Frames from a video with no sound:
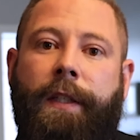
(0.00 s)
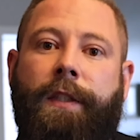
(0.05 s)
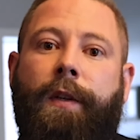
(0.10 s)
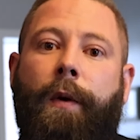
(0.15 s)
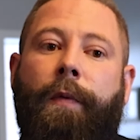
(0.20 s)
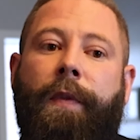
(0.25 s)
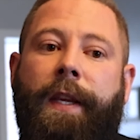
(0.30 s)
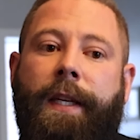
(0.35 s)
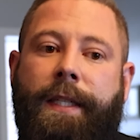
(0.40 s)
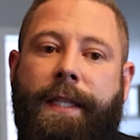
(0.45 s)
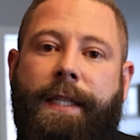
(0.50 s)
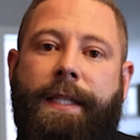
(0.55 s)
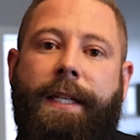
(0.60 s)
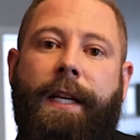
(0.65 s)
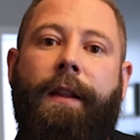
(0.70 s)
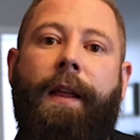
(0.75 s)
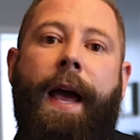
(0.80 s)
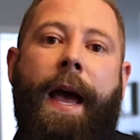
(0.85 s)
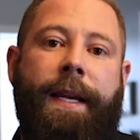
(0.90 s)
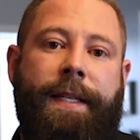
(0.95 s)
So this
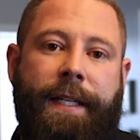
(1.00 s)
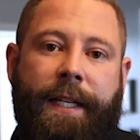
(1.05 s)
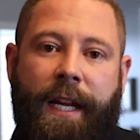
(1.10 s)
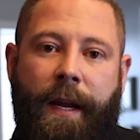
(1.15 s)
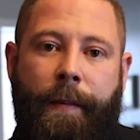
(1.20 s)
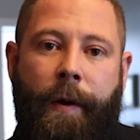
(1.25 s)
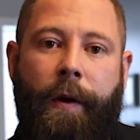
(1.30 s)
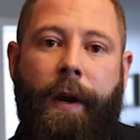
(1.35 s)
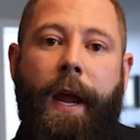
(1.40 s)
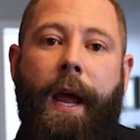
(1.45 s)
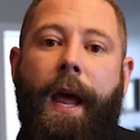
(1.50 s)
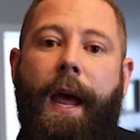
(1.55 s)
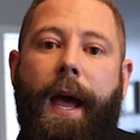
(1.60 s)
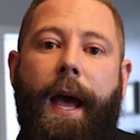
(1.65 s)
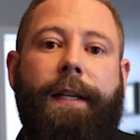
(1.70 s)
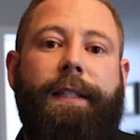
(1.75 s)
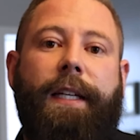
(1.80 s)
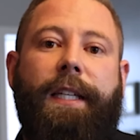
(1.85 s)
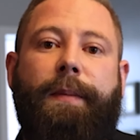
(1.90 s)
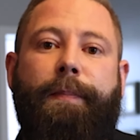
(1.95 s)
still has to come out
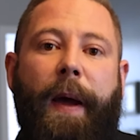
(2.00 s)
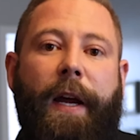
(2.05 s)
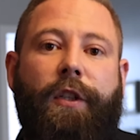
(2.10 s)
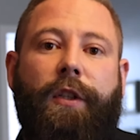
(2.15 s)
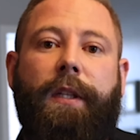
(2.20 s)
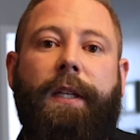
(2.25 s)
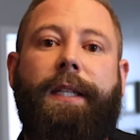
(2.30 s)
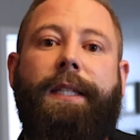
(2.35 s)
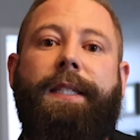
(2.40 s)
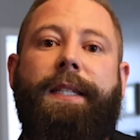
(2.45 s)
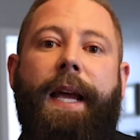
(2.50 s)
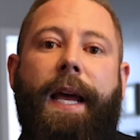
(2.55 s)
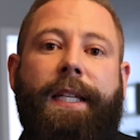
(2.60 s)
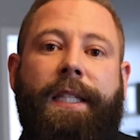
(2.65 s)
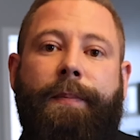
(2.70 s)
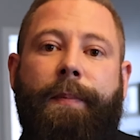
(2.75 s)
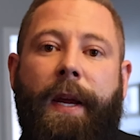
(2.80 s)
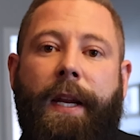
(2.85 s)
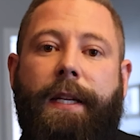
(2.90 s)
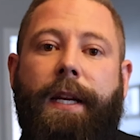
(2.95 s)
as a special
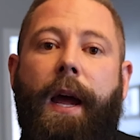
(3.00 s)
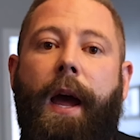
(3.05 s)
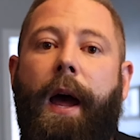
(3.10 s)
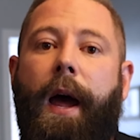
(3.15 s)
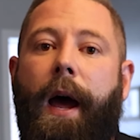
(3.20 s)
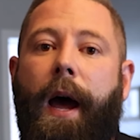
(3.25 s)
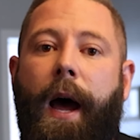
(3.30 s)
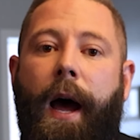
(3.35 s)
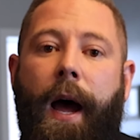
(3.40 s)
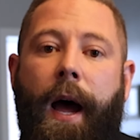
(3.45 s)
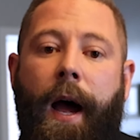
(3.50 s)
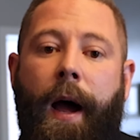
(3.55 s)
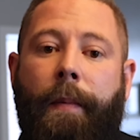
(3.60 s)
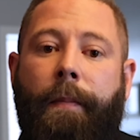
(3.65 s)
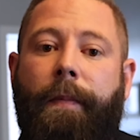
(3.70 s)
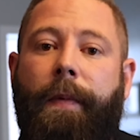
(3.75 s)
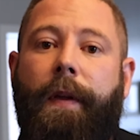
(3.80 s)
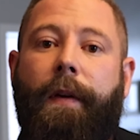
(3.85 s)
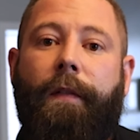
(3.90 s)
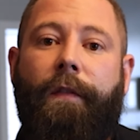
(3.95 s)
assessment
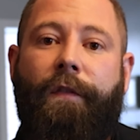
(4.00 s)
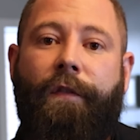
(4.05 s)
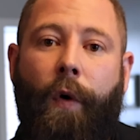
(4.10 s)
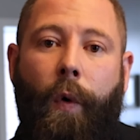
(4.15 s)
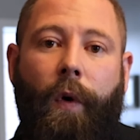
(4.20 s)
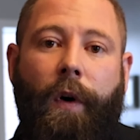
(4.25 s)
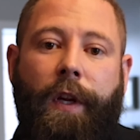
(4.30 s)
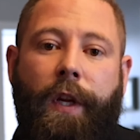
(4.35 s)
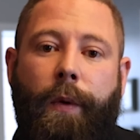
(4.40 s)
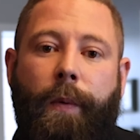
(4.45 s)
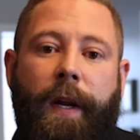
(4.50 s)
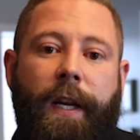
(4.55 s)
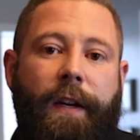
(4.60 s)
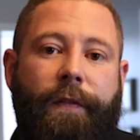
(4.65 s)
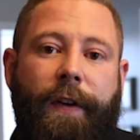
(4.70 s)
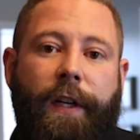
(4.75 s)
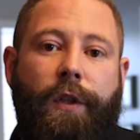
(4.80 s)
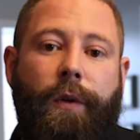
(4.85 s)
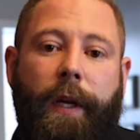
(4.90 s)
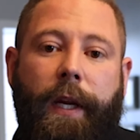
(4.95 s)
for you
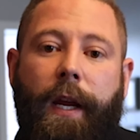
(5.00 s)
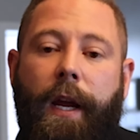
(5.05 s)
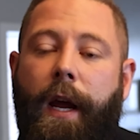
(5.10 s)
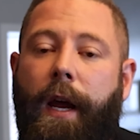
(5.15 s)
individually.